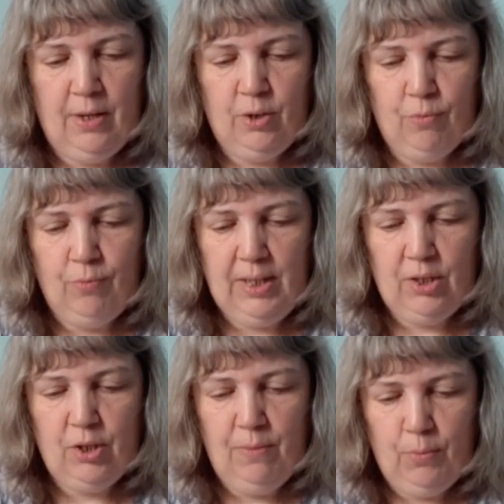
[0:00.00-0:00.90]
to
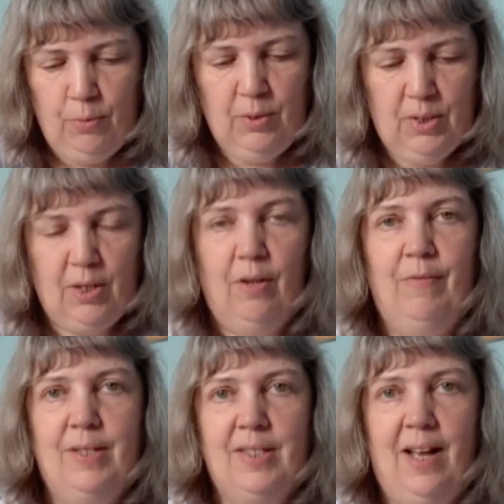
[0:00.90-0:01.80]
reach the moon's
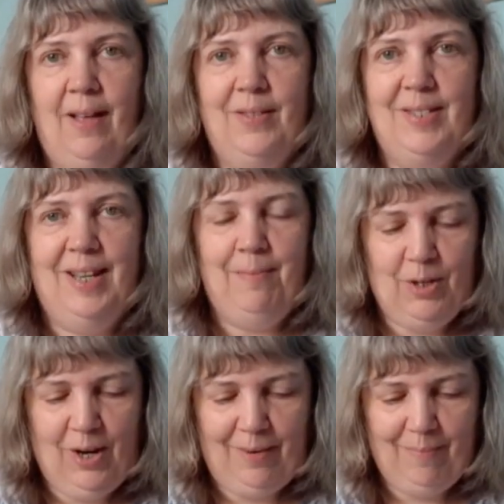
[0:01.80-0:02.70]
surface at the same
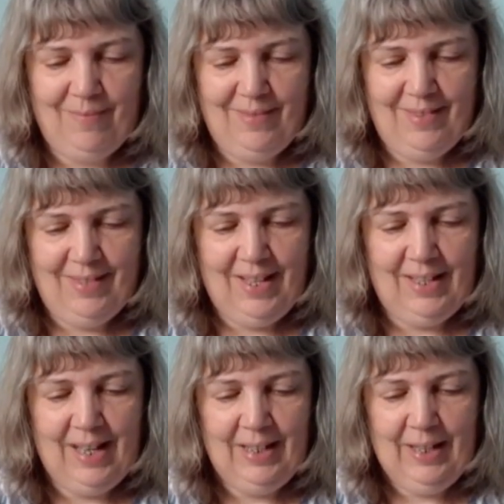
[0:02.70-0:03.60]
time.
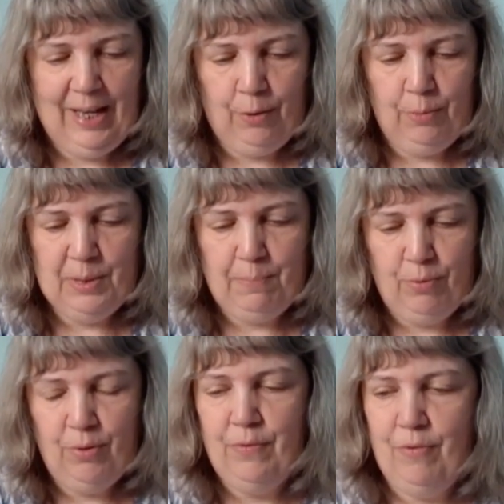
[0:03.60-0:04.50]
Galileo was
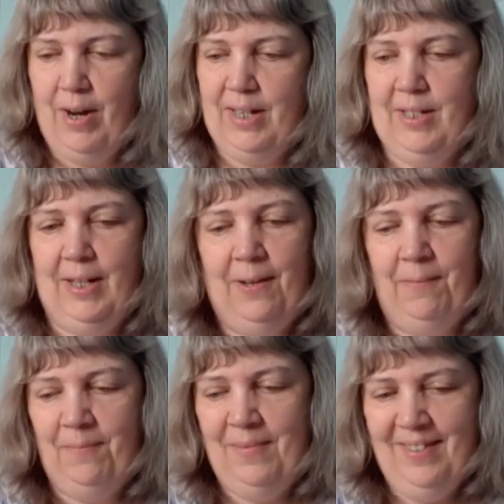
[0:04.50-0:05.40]
proven right again.
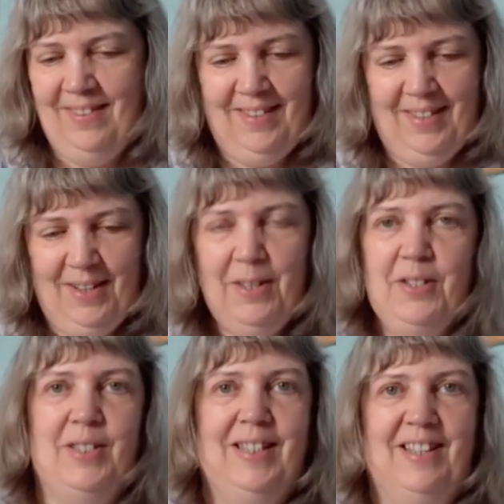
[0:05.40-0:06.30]
I
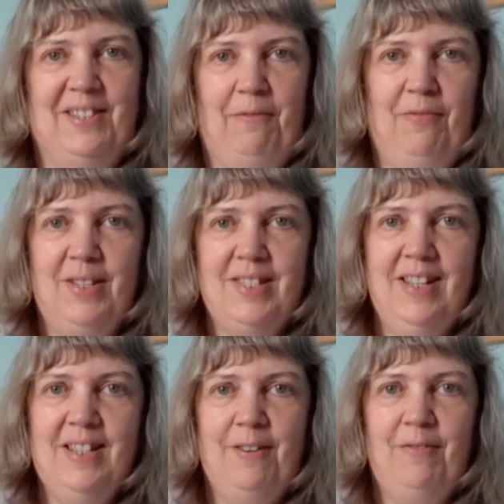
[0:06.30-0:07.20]
just think that's a
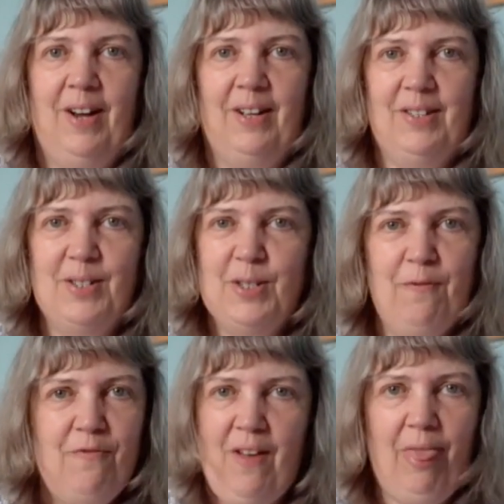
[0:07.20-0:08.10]
fascinating fact. There's a
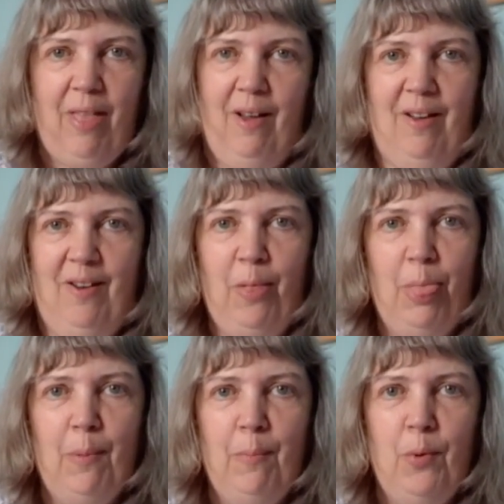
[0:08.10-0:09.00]
feather on
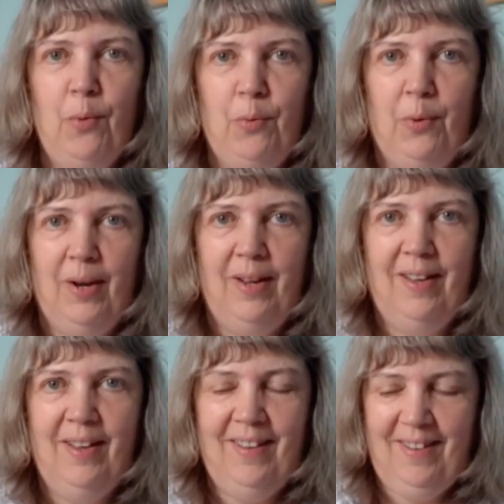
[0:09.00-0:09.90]
the moon.
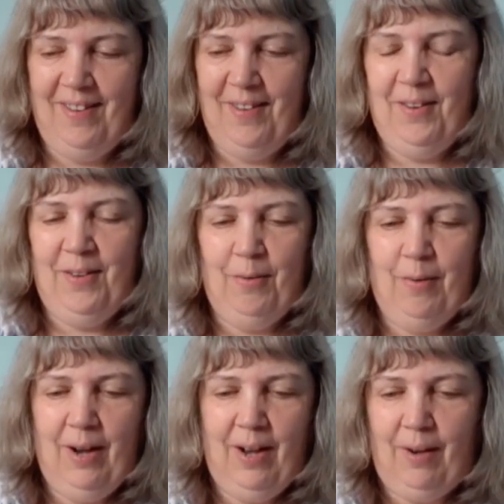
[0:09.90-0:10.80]

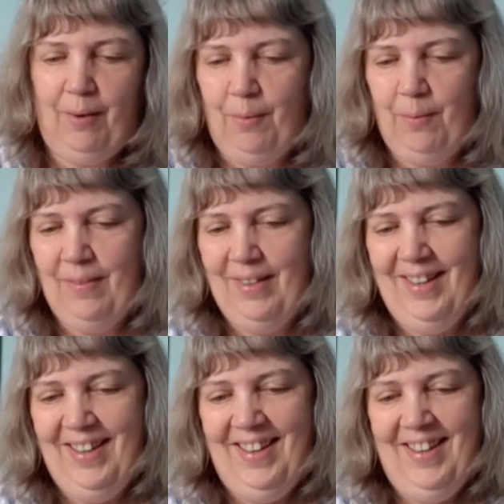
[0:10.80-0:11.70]
Wow.
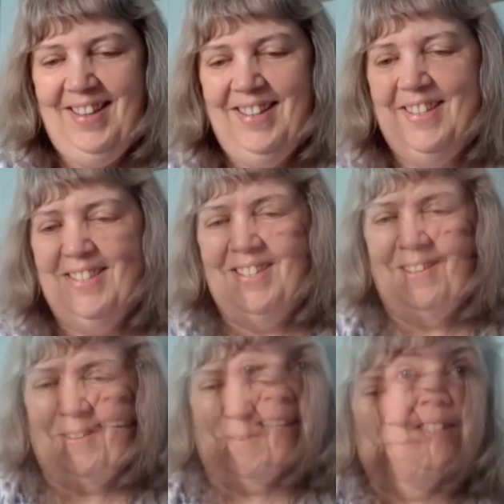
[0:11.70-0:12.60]
Yeah, so my
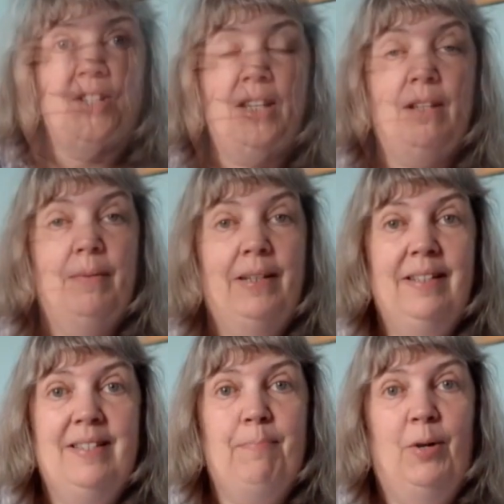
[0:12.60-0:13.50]
next Gentle
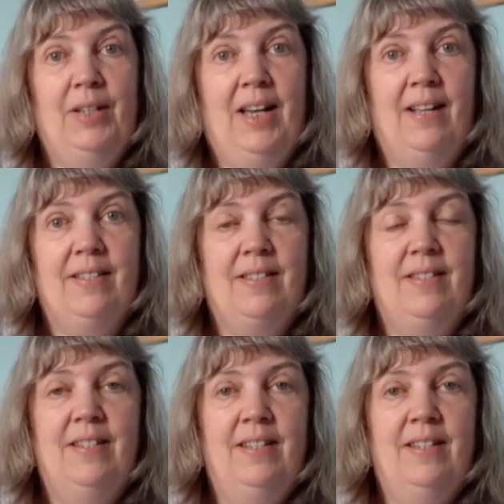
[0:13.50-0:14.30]
Words podcast